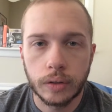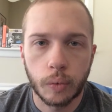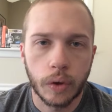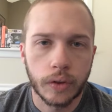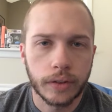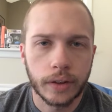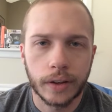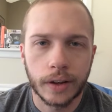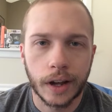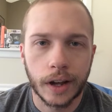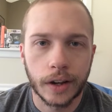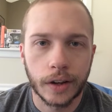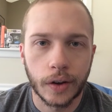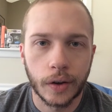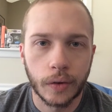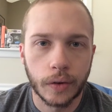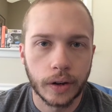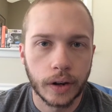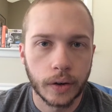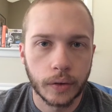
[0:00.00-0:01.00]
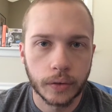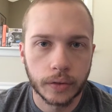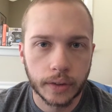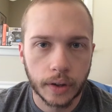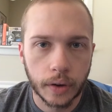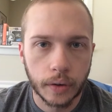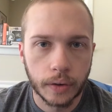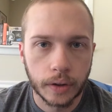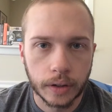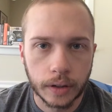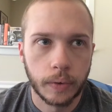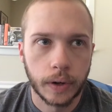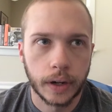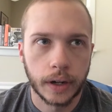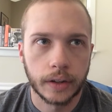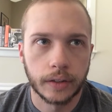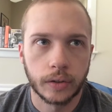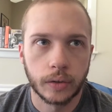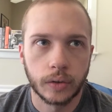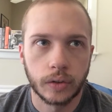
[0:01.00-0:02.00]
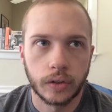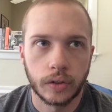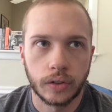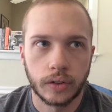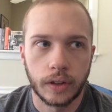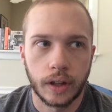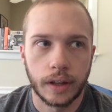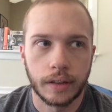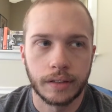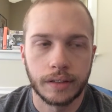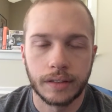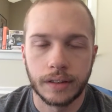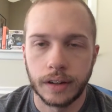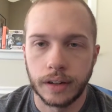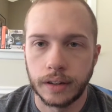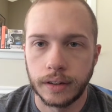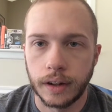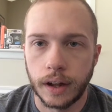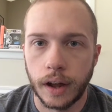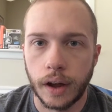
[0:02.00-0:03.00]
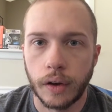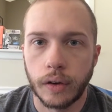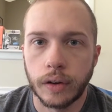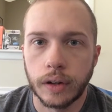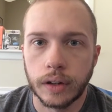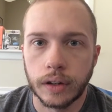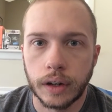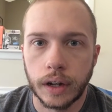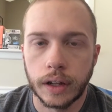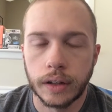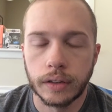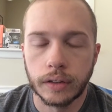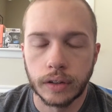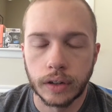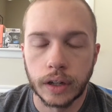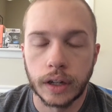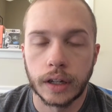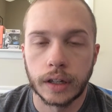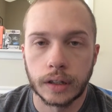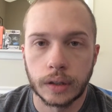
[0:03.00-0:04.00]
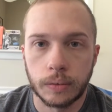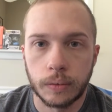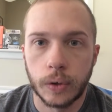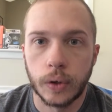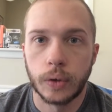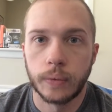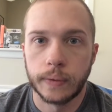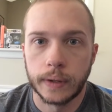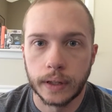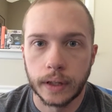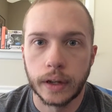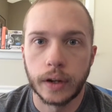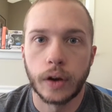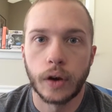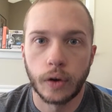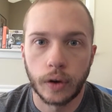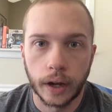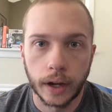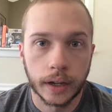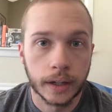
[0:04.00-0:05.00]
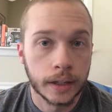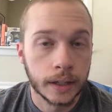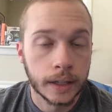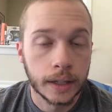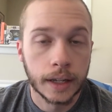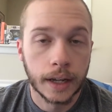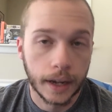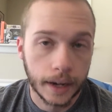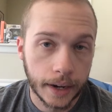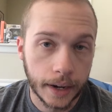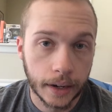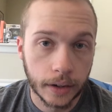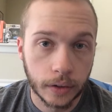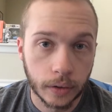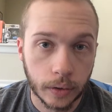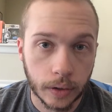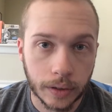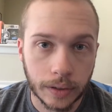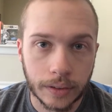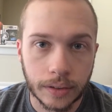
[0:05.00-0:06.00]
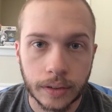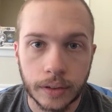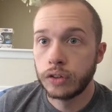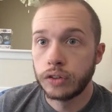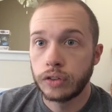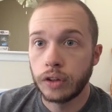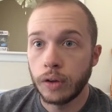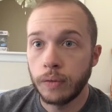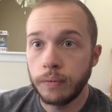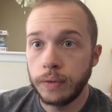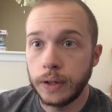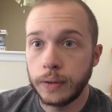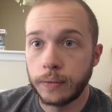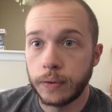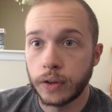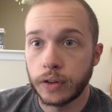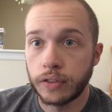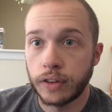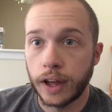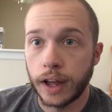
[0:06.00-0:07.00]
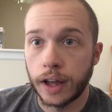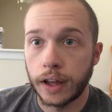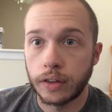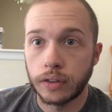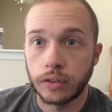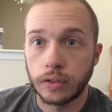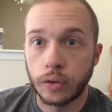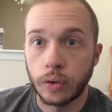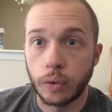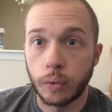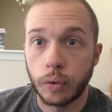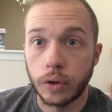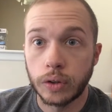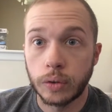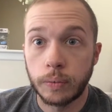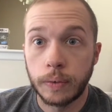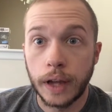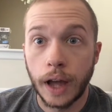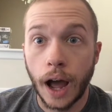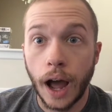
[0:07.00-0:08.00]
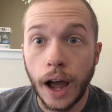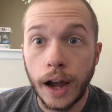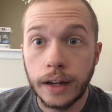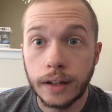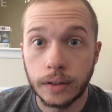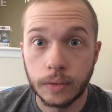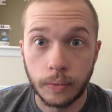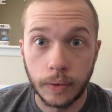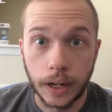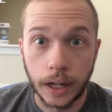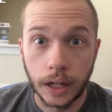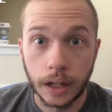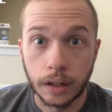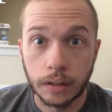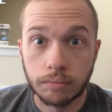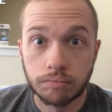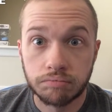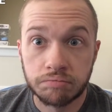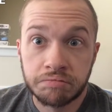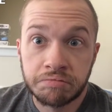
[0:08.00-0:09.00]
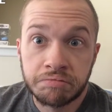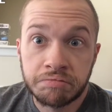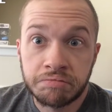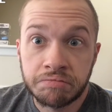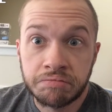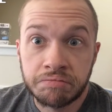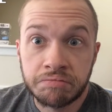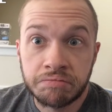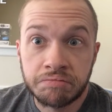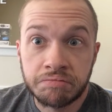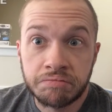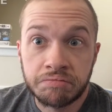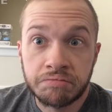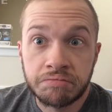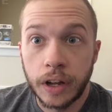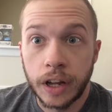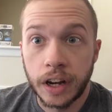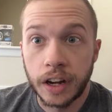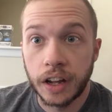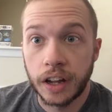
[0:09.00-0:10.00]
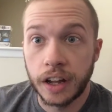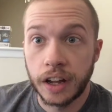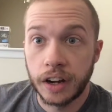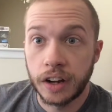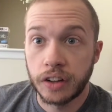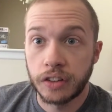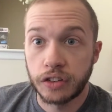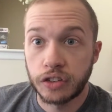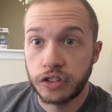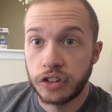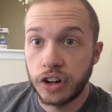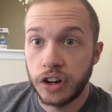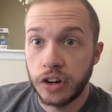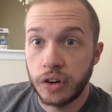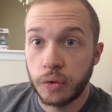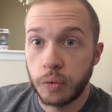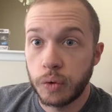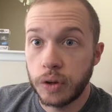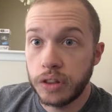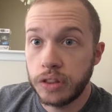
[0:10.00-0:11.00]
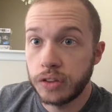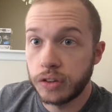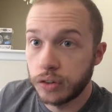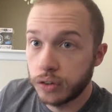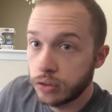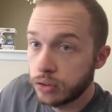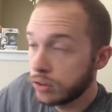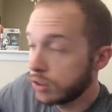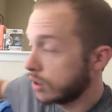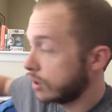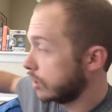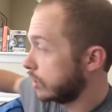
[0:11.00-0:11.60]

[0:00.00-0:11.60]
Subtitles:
Once I got going, I was going, but I guess it was just that sitting down and looking at the computer and being like, okay, I gotta do this. Some people have asked what's behind me, and I'll share with you.